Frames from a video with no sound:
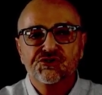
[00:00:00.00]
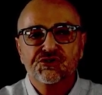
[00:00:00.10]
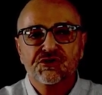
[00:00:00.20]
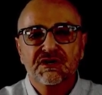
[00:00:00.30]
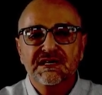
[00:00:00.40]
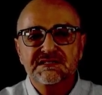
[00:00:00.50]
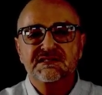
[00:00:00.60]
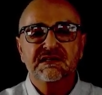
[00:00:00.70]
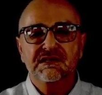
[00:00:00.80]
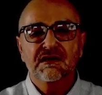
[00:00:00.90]
Is
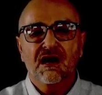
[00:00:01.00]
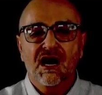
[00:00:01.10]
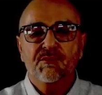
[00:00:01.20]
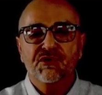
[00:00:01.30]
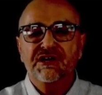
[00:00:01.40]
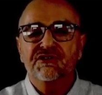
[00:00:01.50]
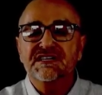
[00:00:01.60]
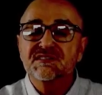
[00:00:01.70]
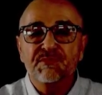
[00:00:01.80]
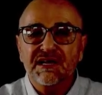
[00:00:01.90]
the operator
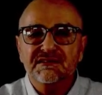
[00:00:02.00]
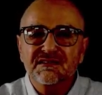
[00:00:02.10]
expected to